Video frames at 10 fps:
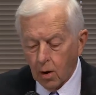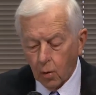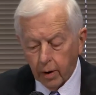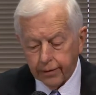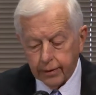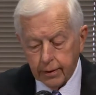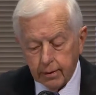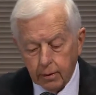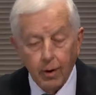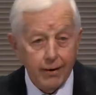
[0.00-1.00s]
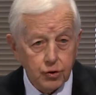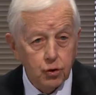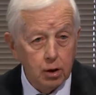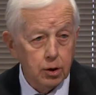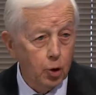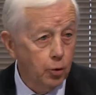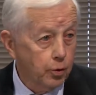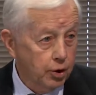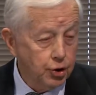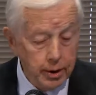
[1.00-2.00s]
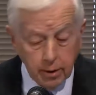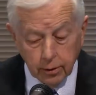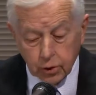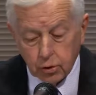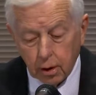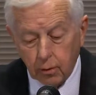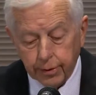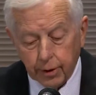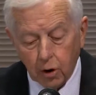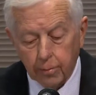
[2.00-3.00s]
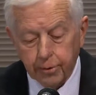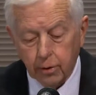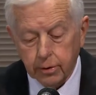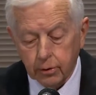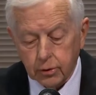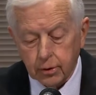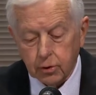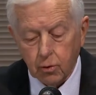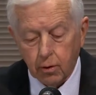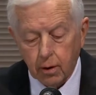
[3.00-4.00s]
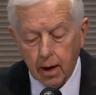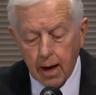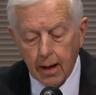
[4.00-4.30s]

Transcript: with, who have struggled or who continue to struggle with an opioid use disorder